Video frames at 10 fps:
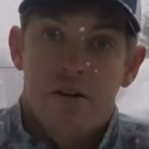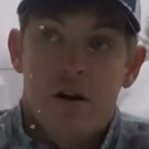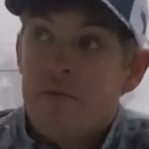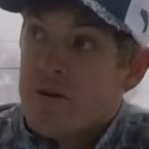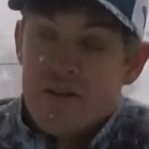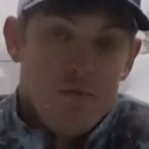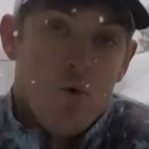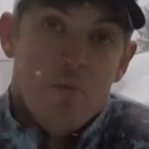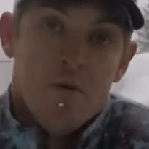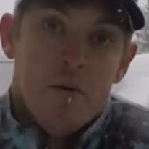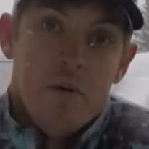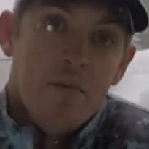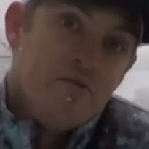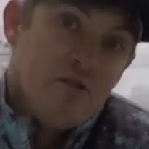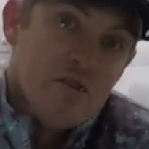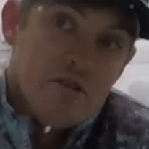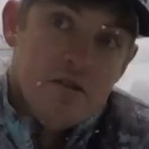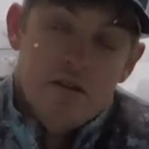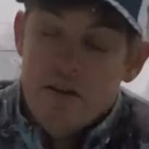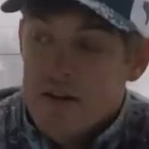I'm going to get warmed up. I'm freezing.
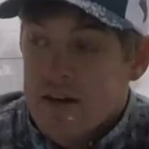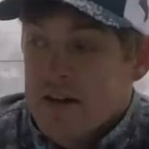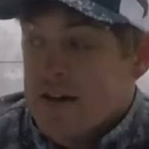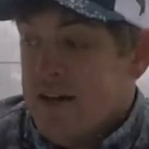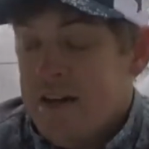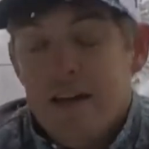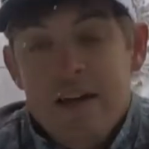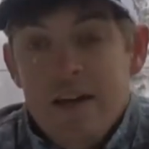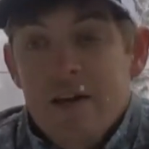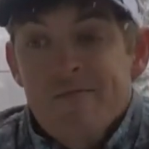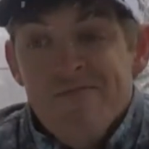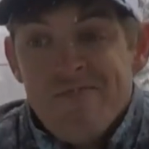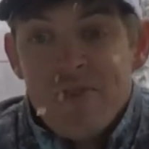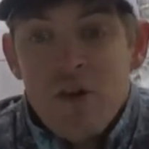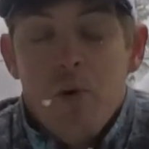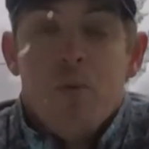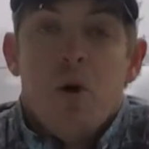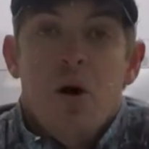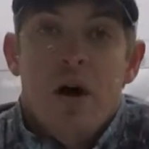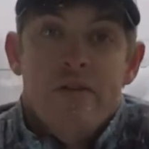Hope
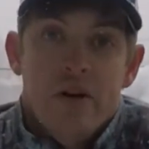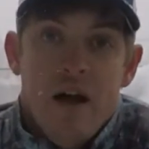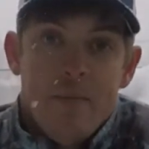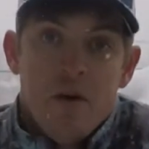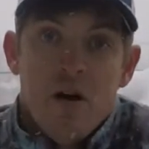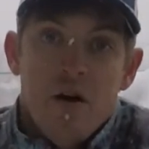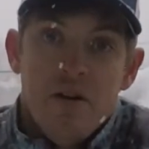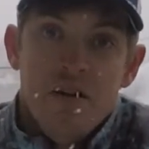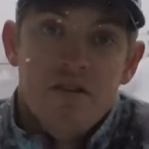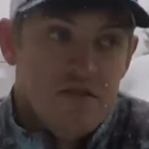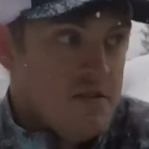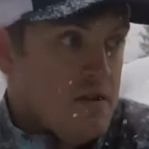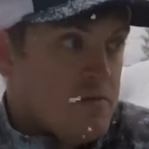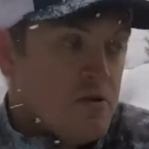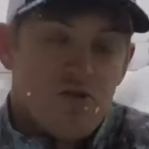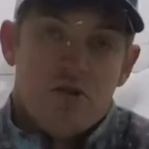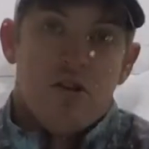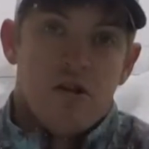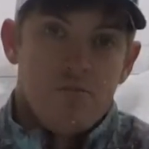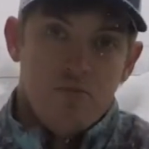y'all have a happy holidays, and I'm going to try to get a
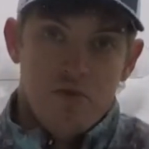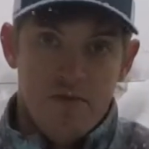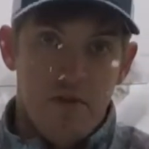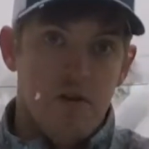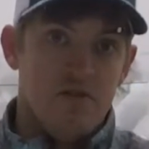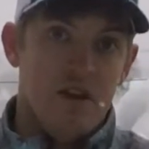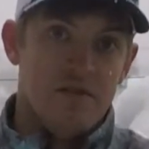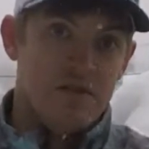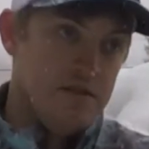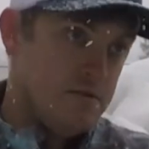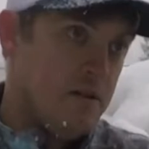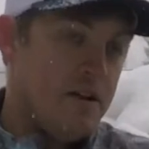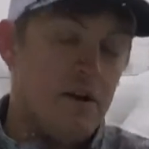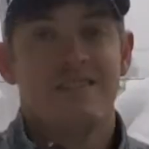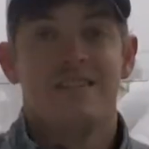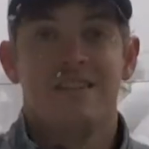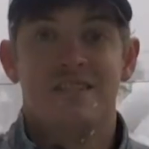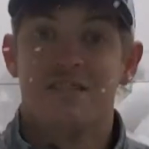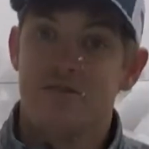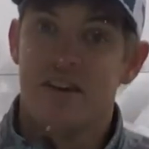couple more videos out to you later.
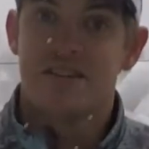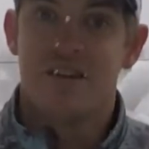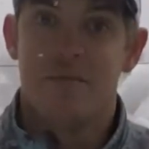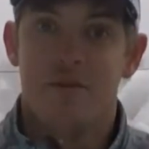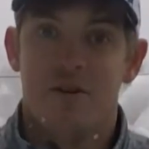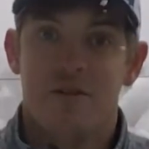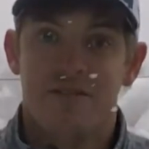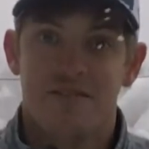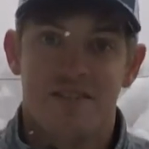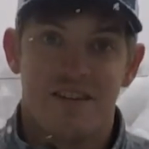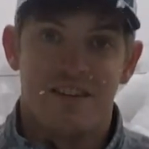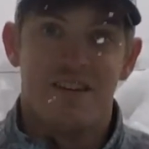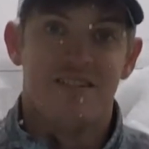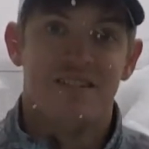Until next time, y'all, take care.